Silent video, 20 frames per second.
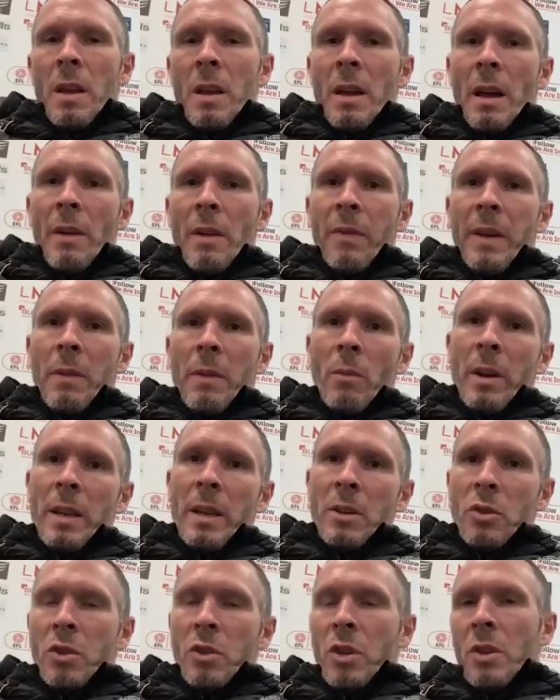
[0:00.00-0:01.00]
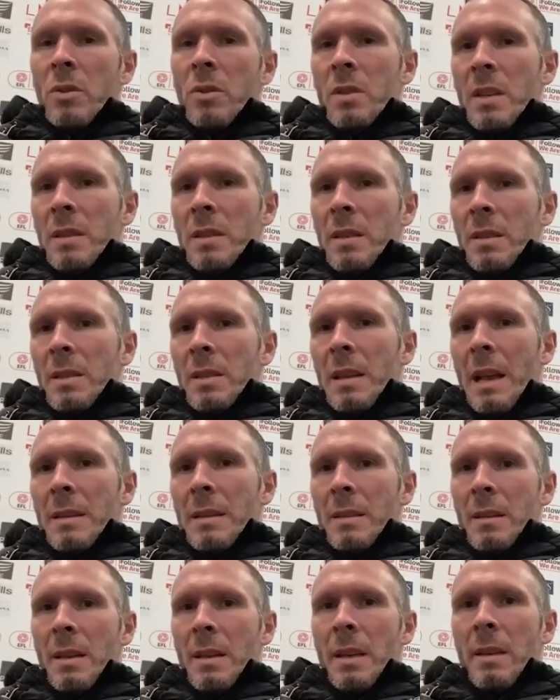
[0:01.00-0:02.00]
I think when it's Tuesday to
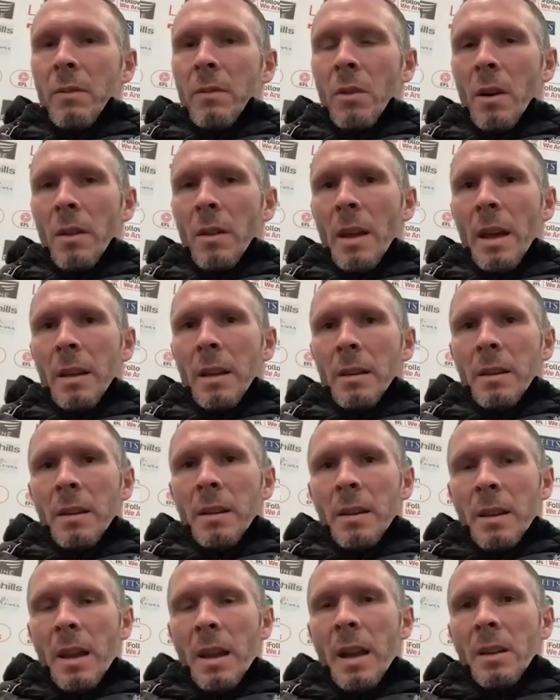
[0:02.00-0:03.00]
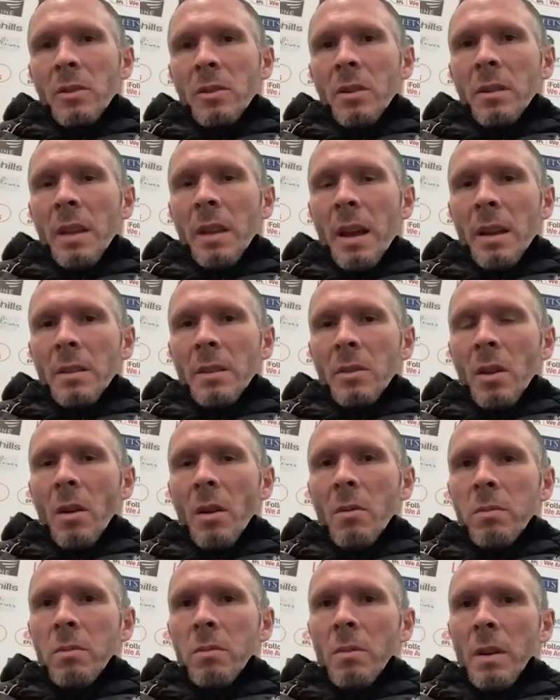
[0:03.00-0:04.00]
Saturday, you've got that extra day or
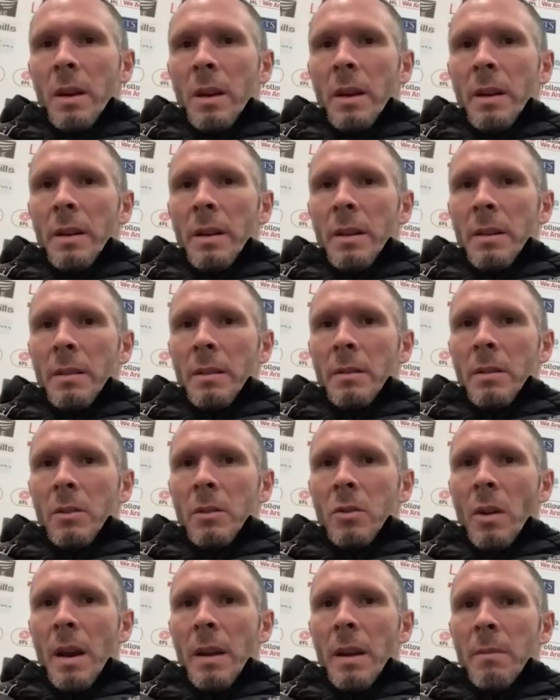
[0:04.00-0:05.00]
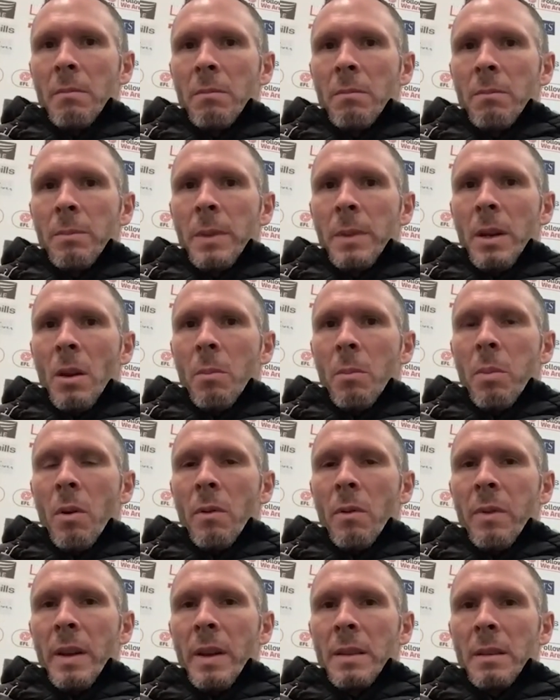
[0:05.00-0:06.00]
so to try and, you know,
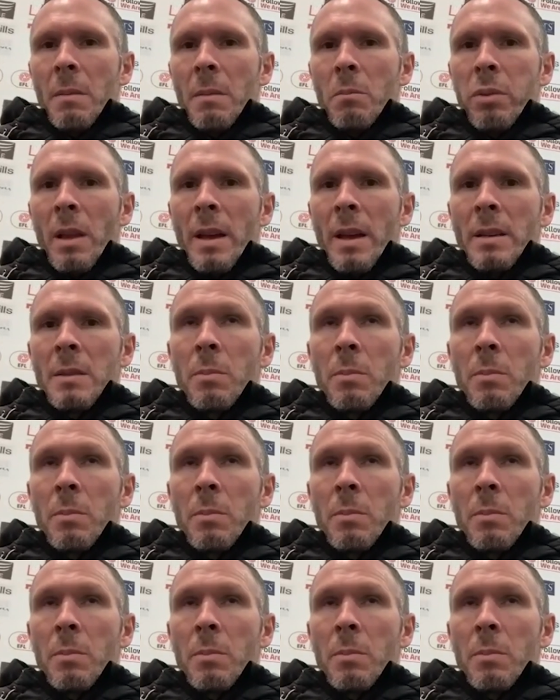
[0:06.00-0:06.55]
put things in place.